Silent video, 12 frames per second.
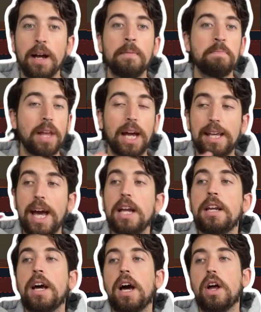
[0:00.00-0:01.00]
Again,
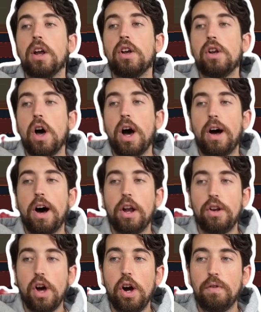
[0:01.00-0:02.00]

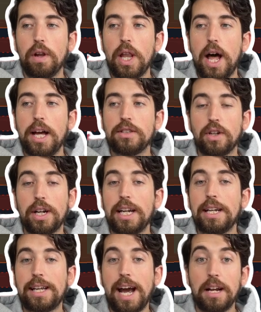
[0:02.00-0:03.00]
no reliance on an
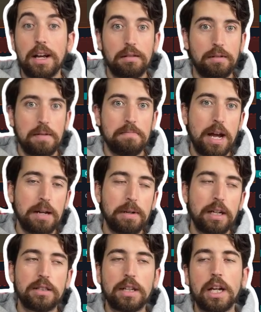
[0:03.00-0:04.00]
indicator that maybe it's
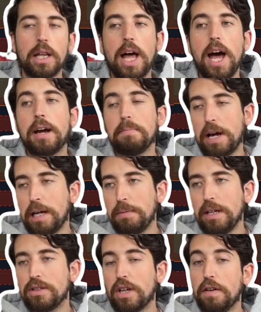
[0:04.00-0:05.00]
going to lag, maybe it's
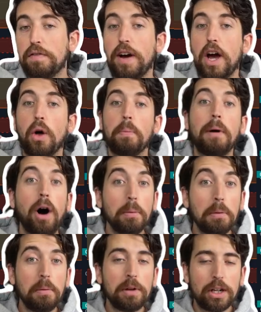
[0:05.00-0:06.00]
going to fail,
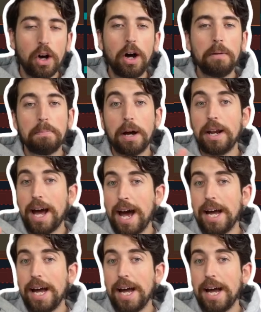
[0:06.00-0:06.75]
probably not, but hey,